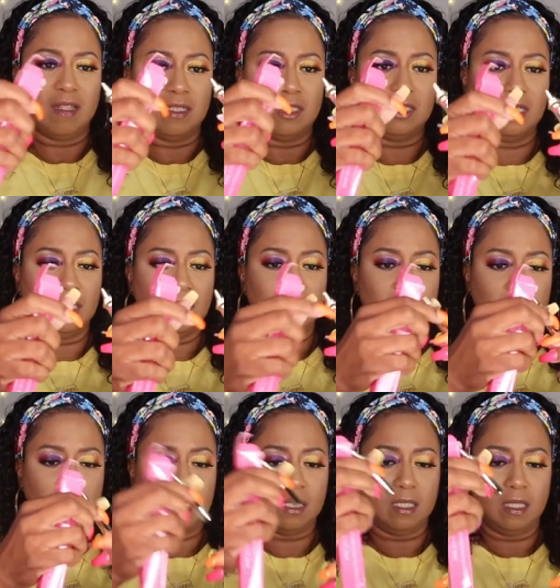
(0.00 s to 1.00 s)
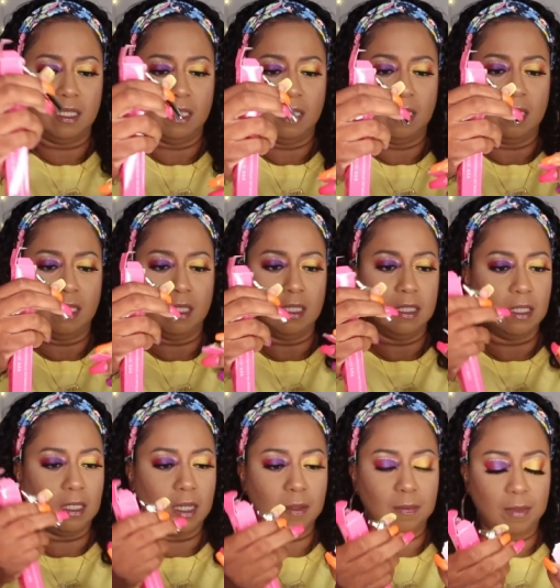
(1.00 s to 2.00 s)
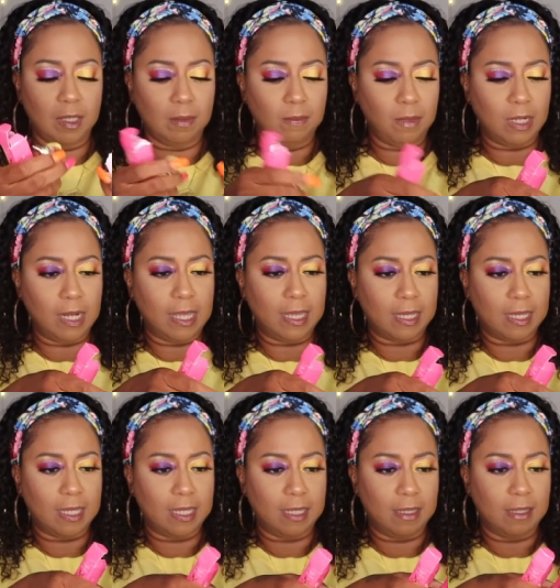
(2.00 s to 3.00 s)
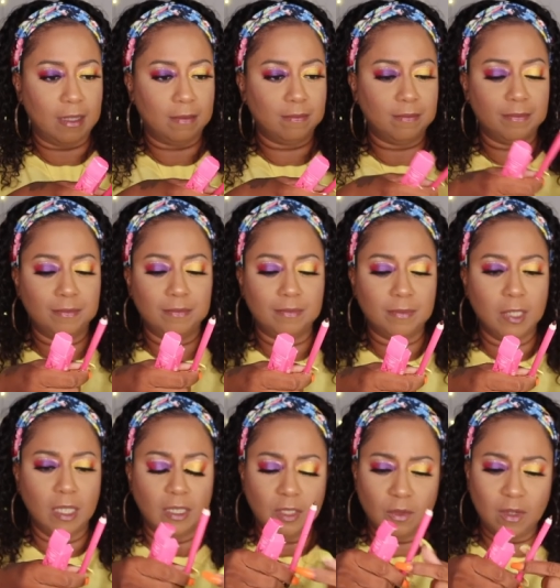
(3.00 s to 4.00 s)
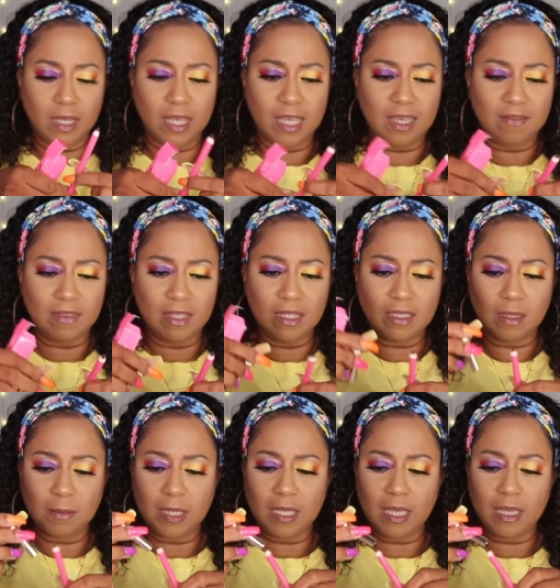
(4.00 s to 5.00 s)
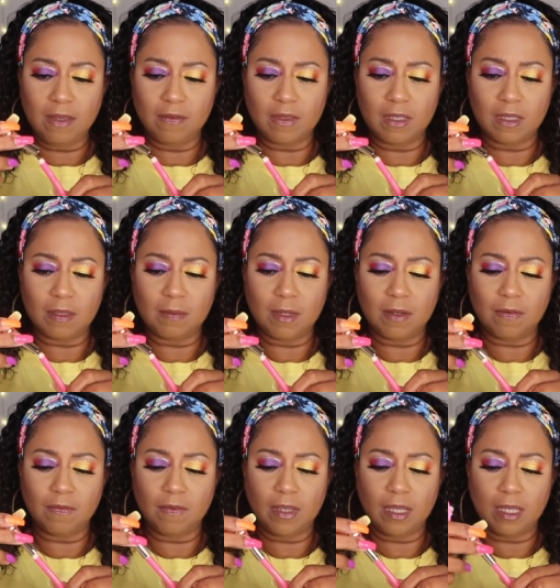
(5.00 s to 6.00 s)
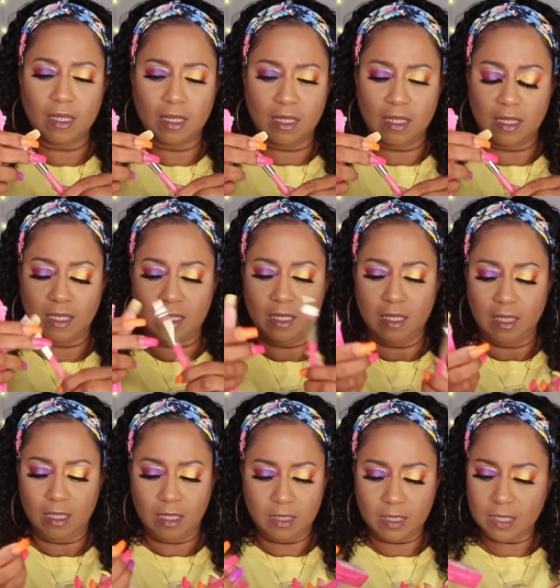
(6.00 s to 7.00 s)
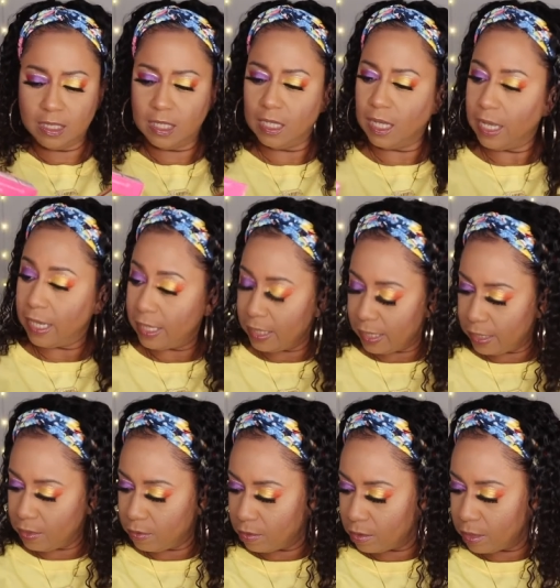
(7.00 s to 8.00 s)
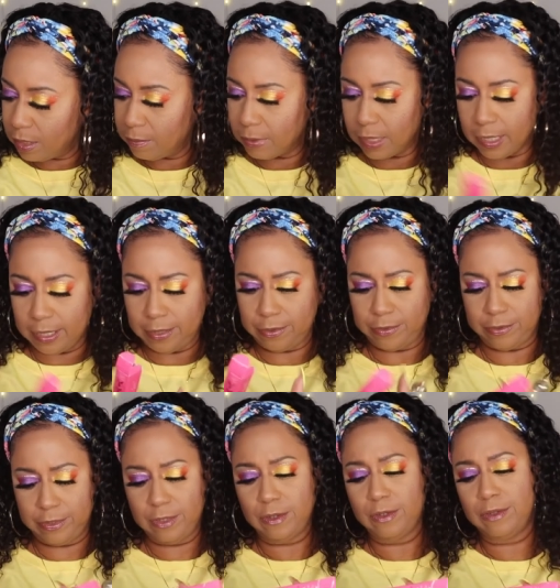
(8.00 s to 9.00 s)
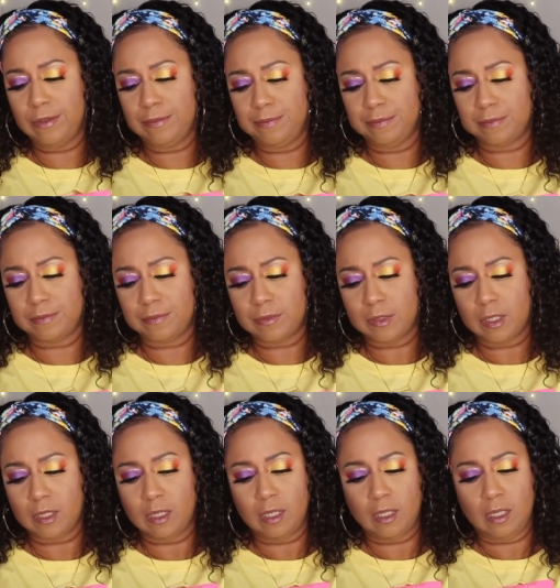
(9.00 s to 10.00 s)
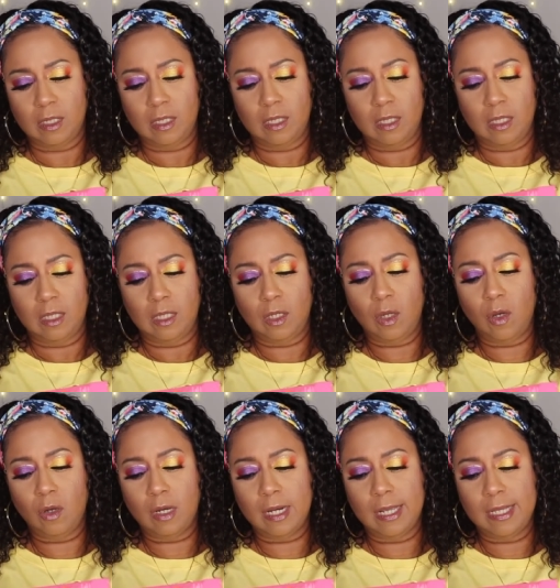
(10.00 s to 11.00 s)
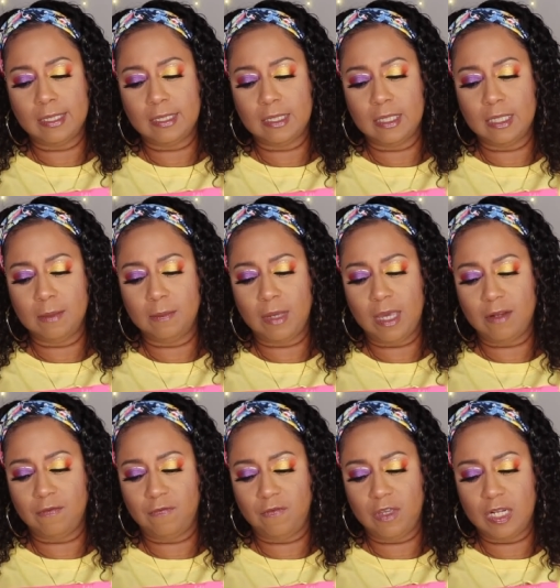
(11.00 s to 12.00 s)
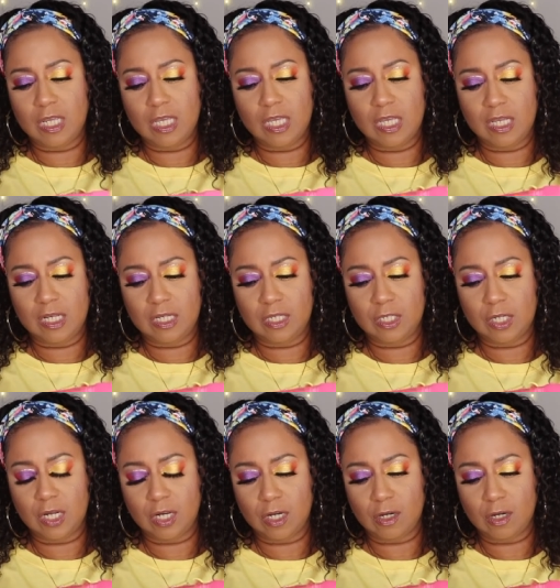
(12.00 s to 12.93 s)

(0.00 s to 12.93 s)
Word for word: Jeez. Yep, black. Mm -hmm. Do I have this? I might have this, matter of fact. Is this an eyeliner or a lip liner? Y'all. Long lasting matte finish.